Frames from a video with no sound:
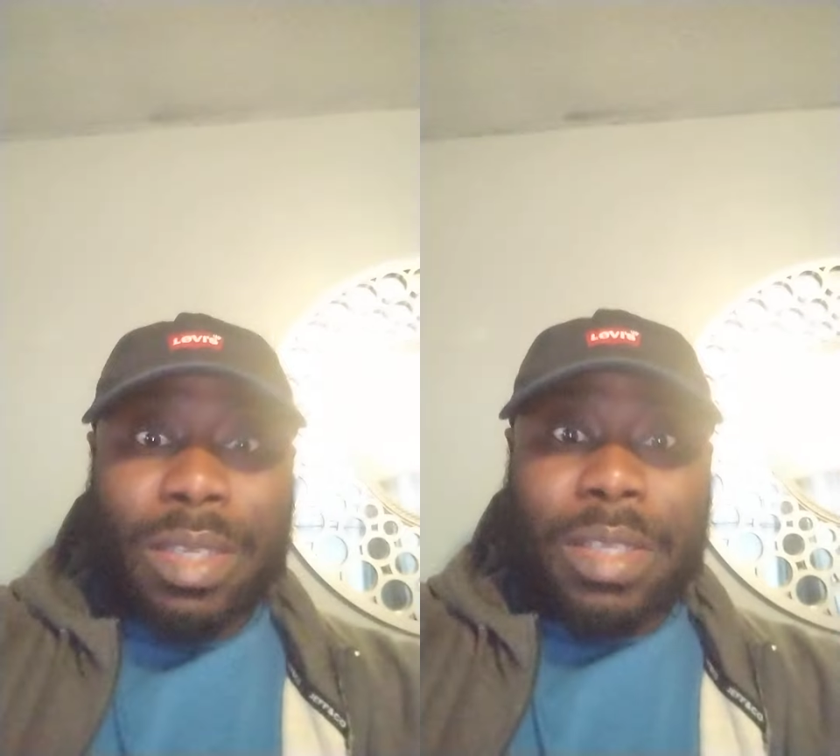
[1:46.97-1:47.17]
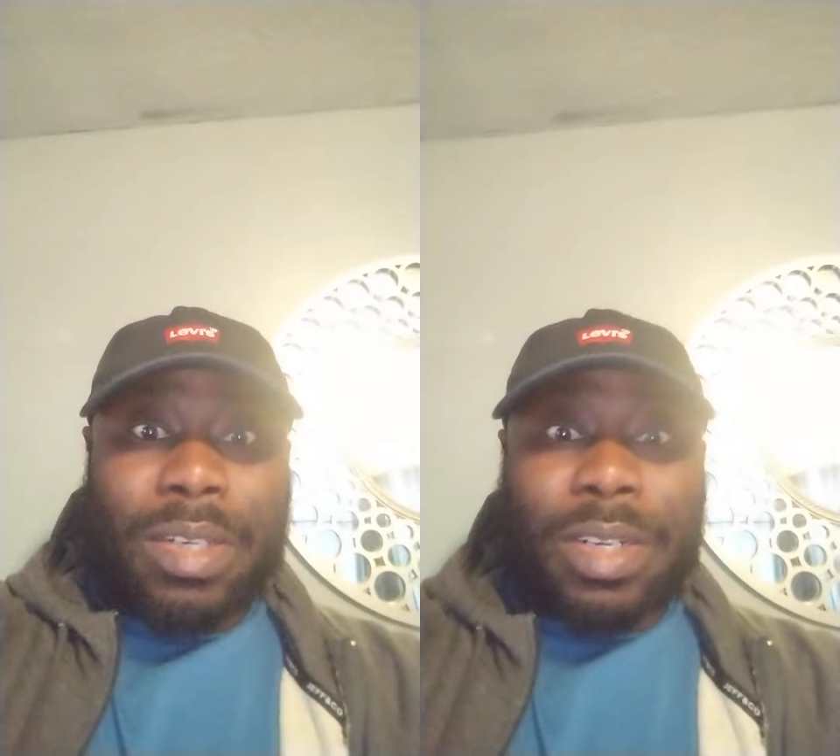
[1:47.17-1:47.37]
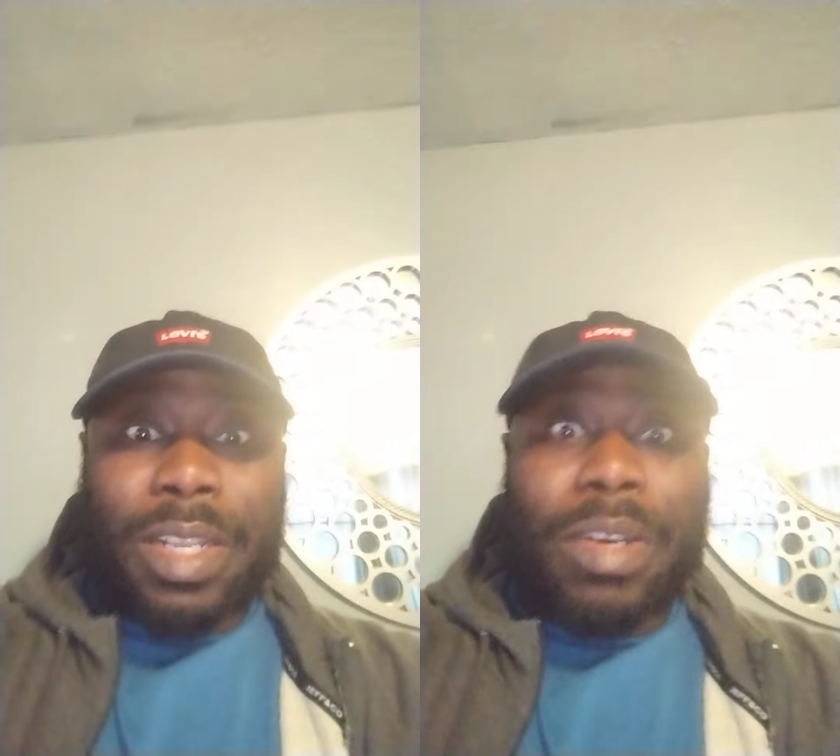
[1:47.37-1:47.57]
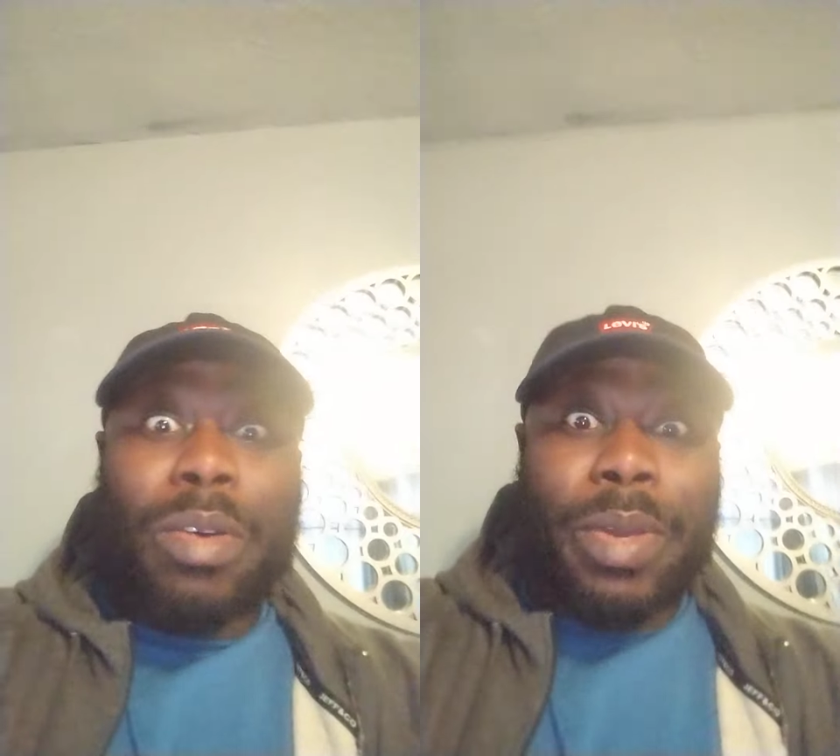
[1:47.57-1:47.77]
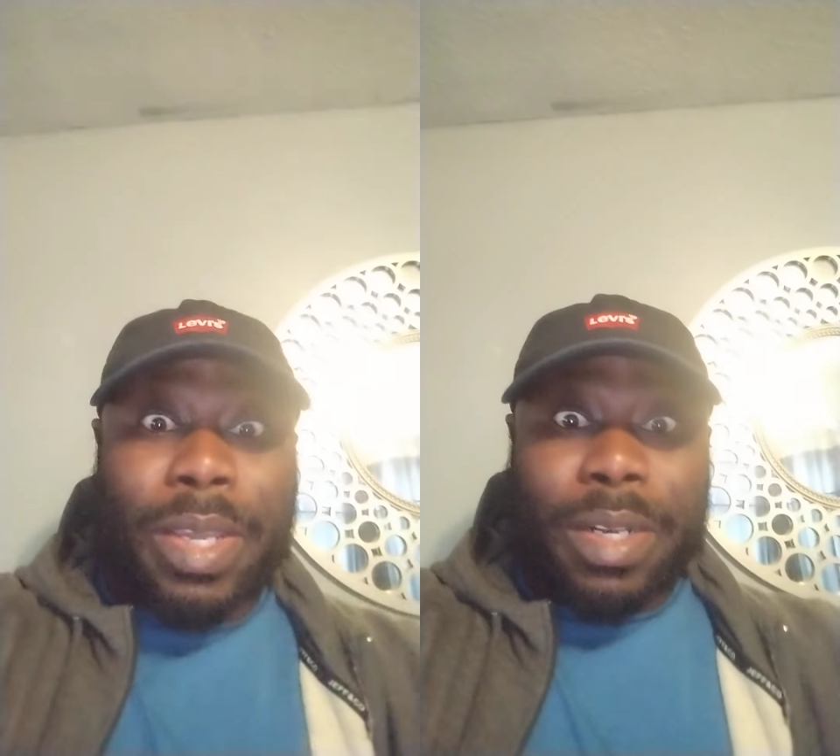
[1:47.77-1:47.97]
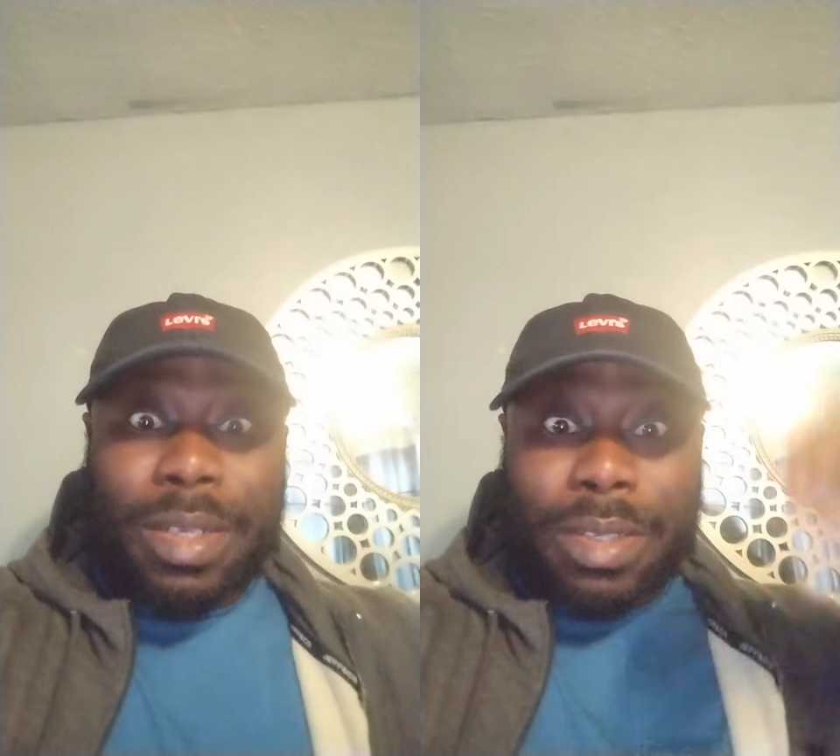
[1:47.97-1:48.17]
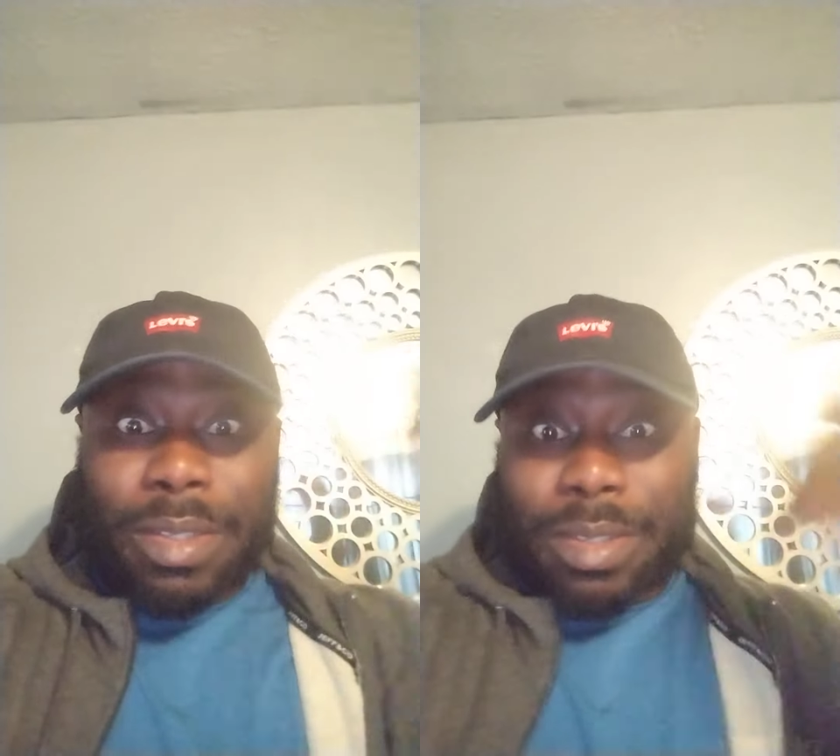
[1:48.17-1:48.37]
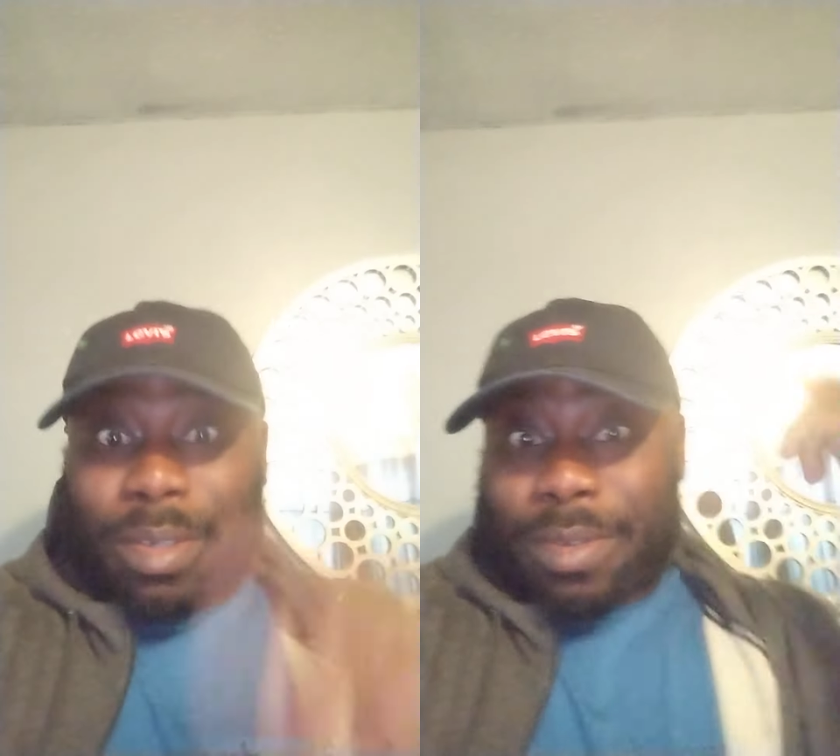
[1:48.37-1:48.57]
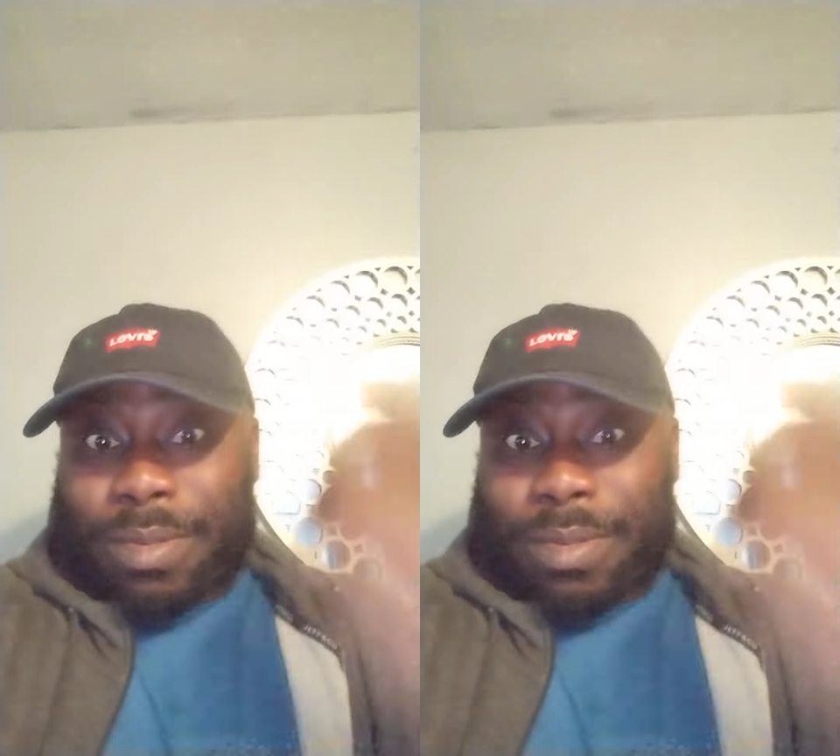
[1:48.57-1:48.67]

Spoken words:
You know, they're nowhere else.